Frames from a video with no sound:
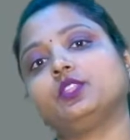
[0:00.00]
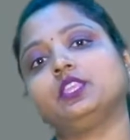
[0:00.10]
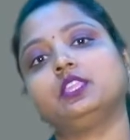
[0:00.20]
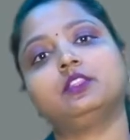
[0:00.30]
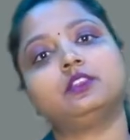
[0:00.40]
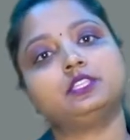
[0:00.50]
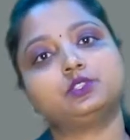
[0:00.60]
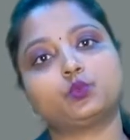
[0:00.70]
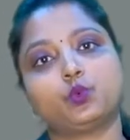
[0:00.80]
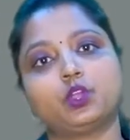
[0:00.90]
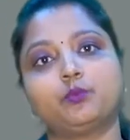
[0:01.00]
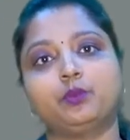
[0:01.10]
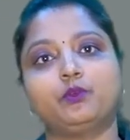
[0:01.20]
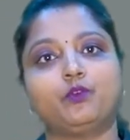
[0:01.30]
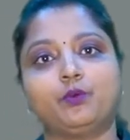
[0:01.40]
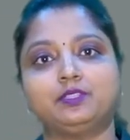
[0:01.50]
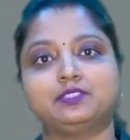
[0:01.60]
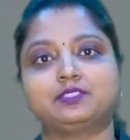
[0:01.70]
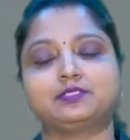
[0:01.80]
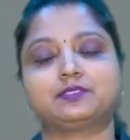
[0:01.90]
with increased work
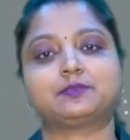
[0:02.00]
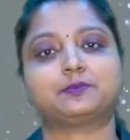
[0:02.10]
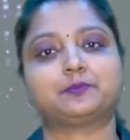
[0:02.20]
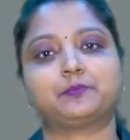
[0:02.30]
performances?